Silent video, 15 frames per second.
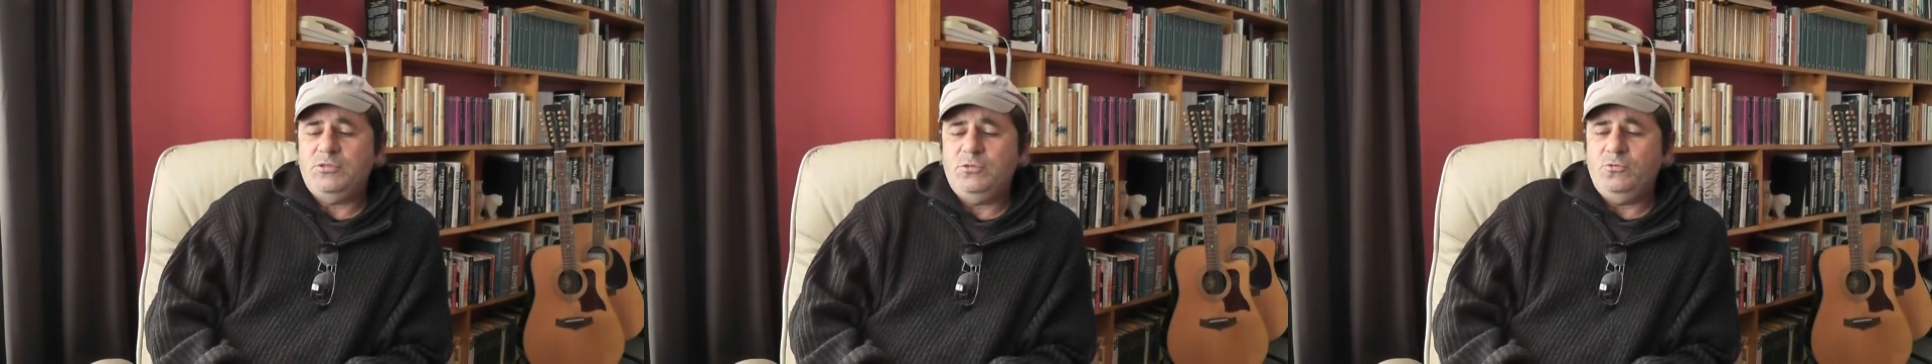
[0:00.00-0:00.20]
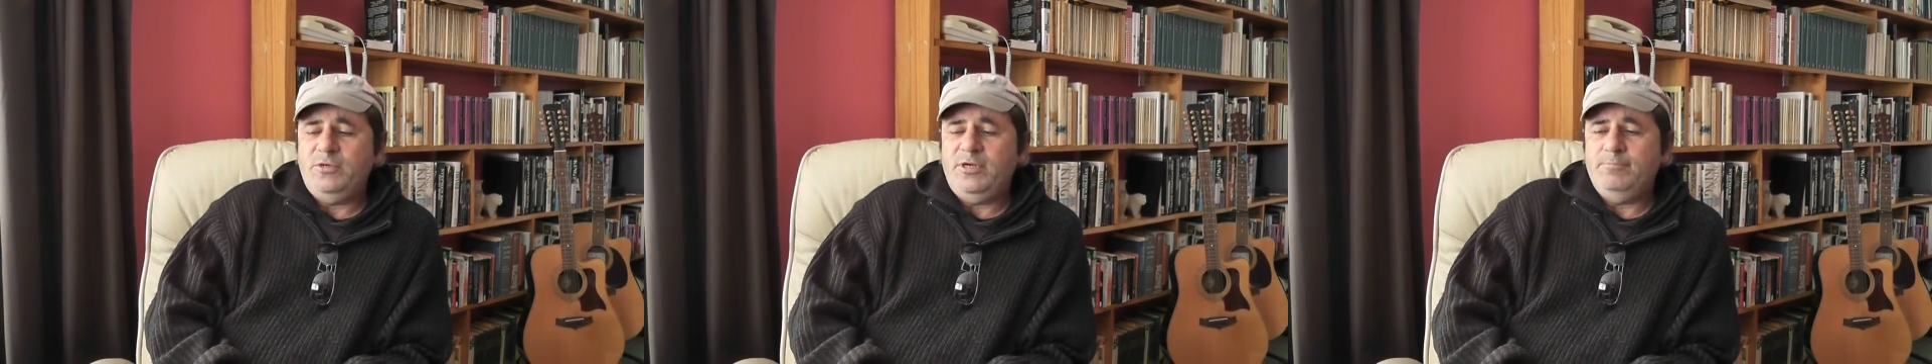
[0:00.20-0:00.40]

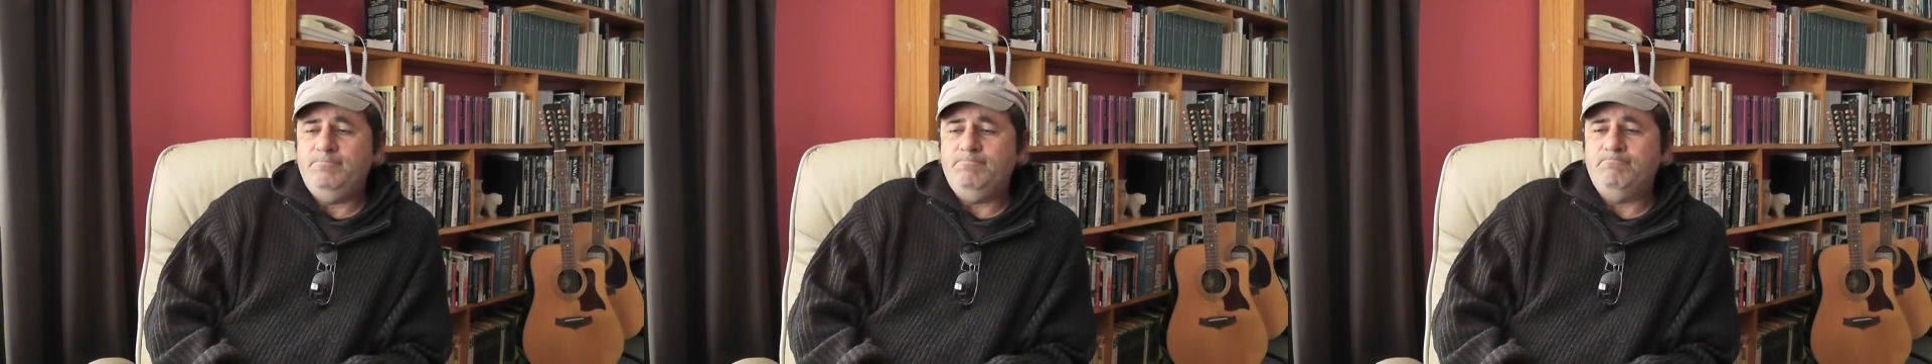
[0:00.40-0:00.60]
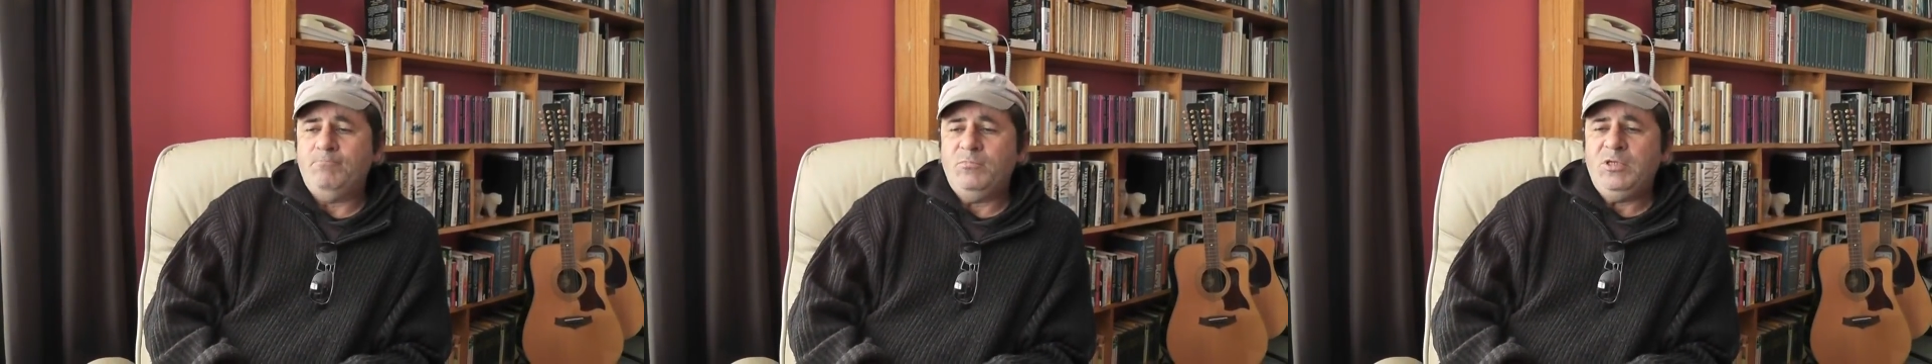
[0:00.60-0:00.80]

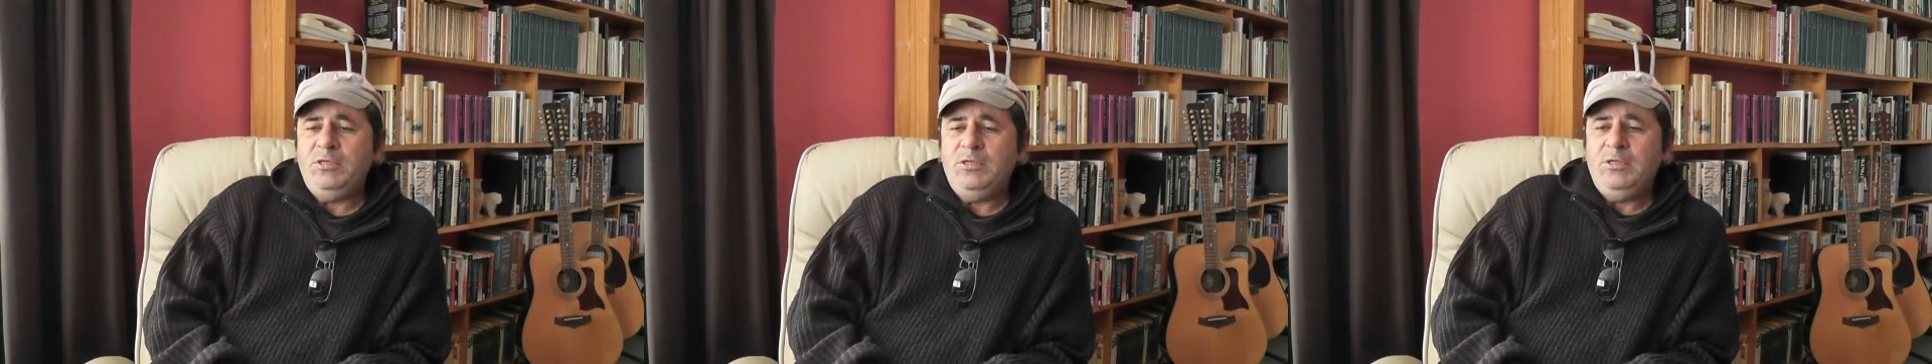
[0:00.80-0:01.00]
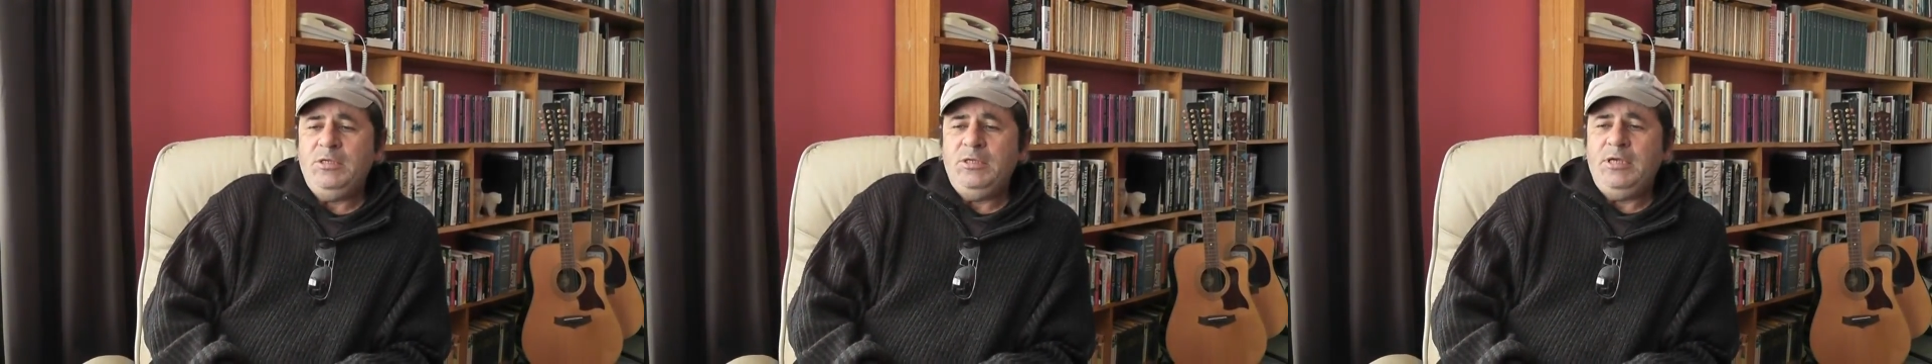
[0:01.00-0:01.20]
to
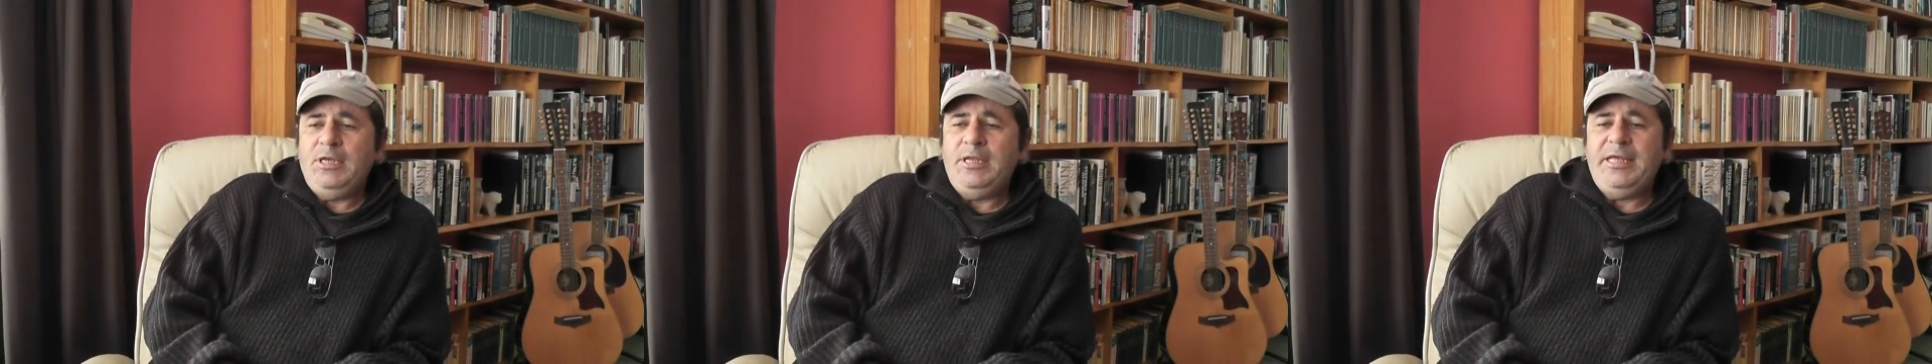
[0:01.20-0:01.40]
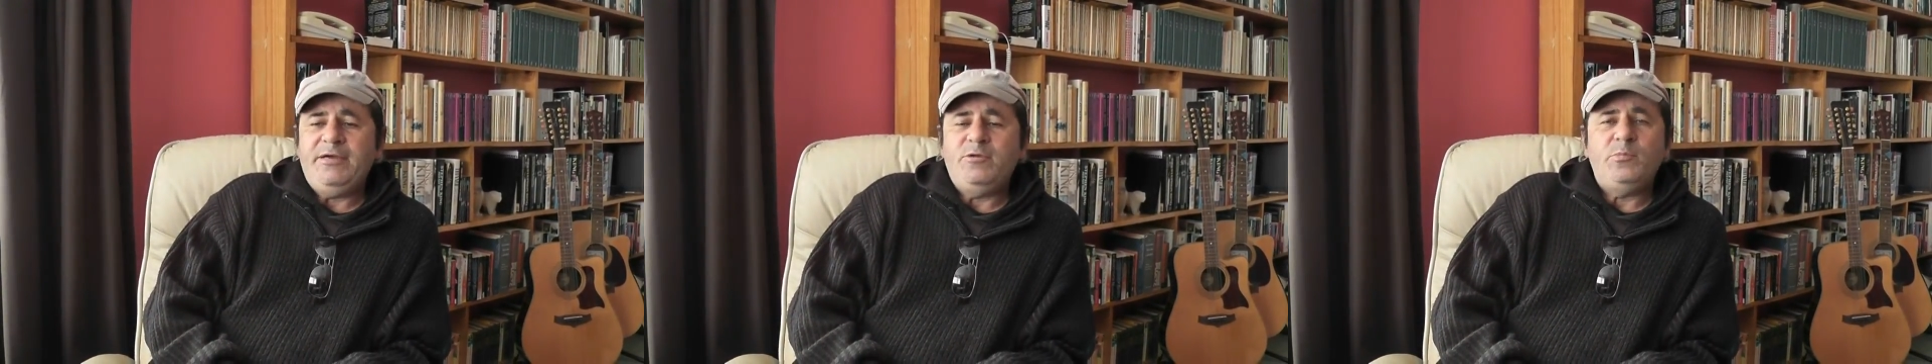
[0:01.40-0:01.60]

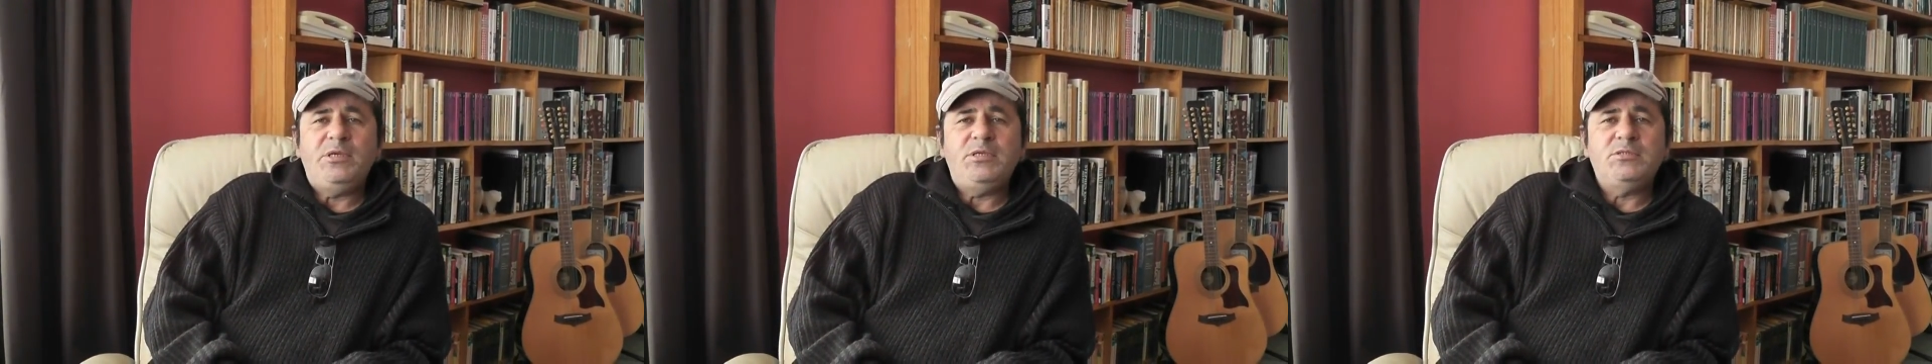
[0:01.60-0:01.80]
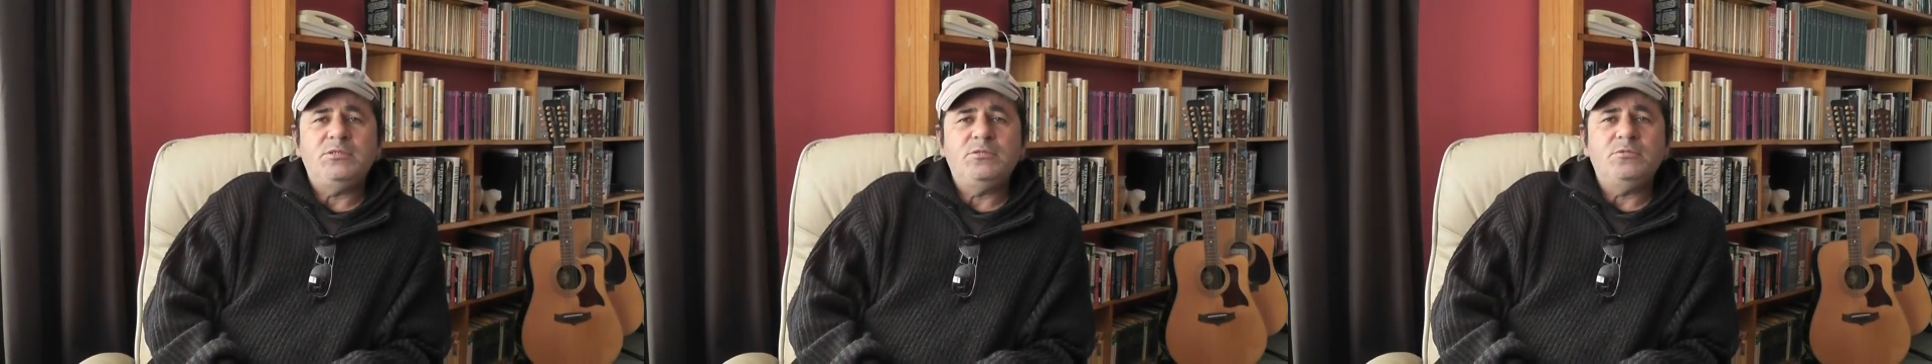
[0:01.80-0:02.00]
allowing
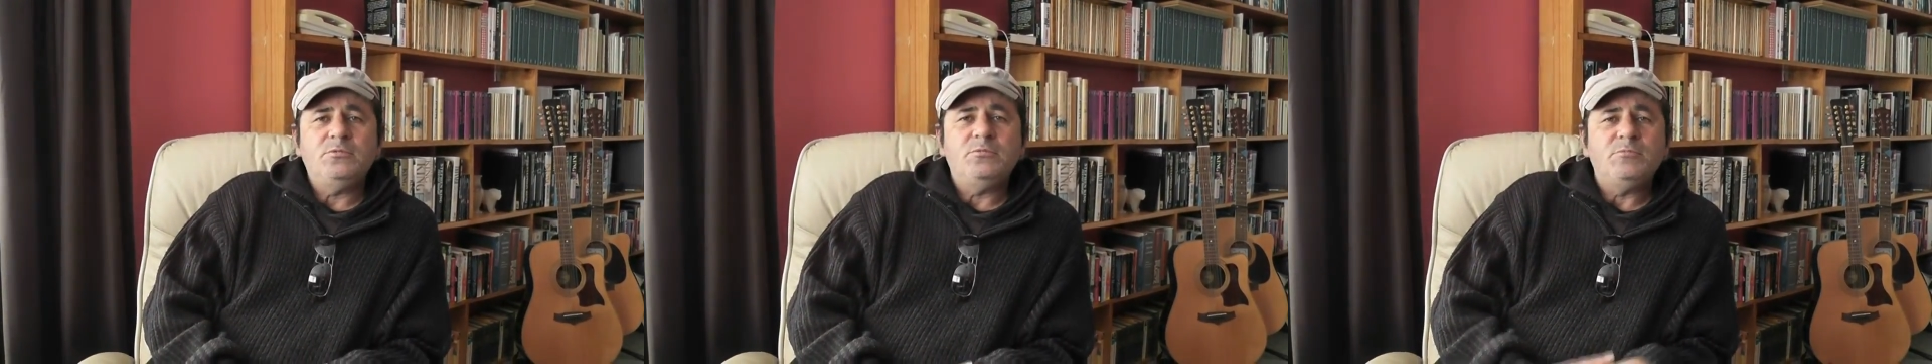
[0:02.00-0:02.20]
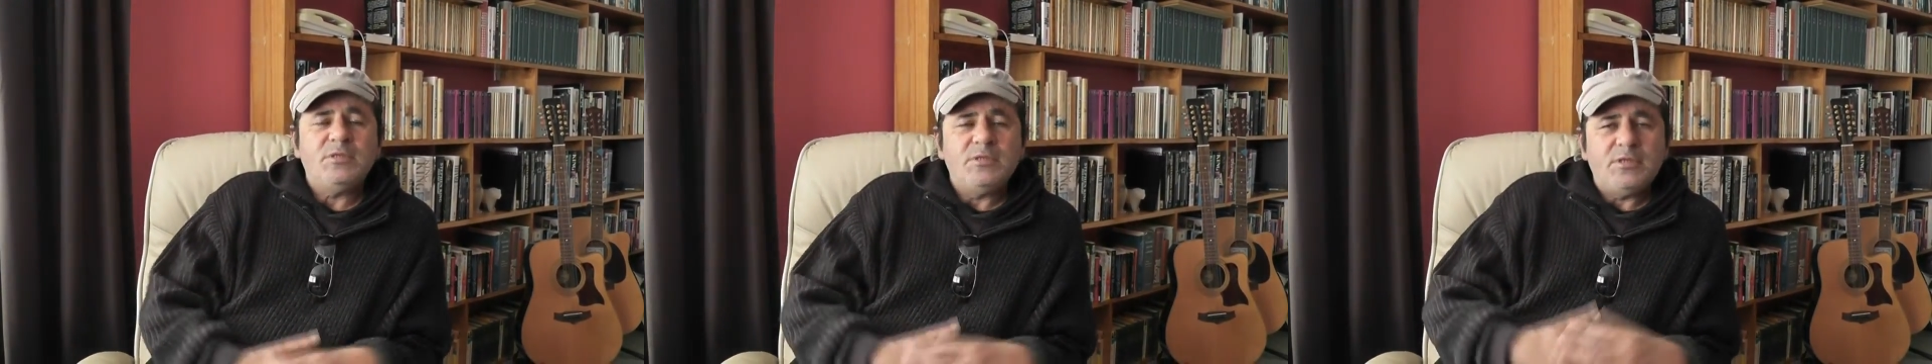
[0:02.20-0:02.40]
me to